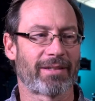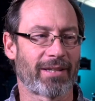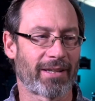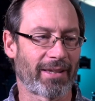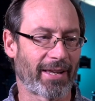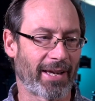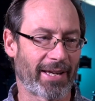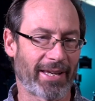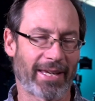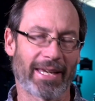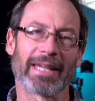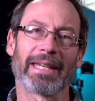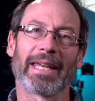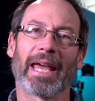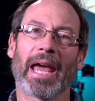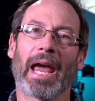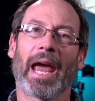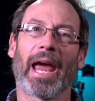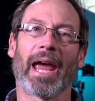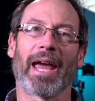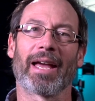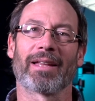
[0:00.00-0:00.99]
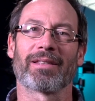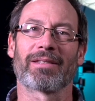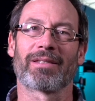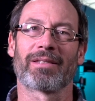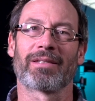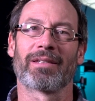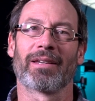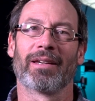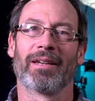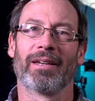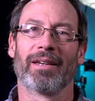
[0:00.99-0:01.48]
to like
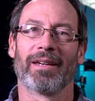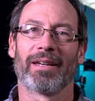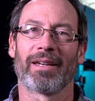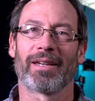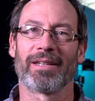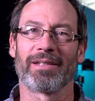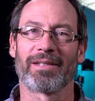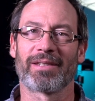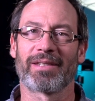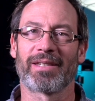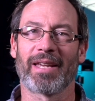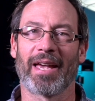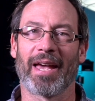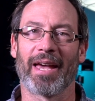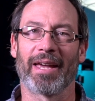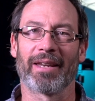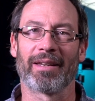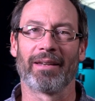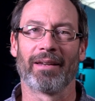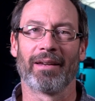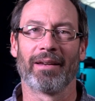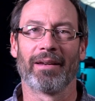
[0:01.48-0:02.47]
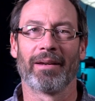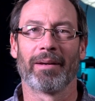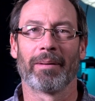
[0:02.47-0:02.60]
enhance his set.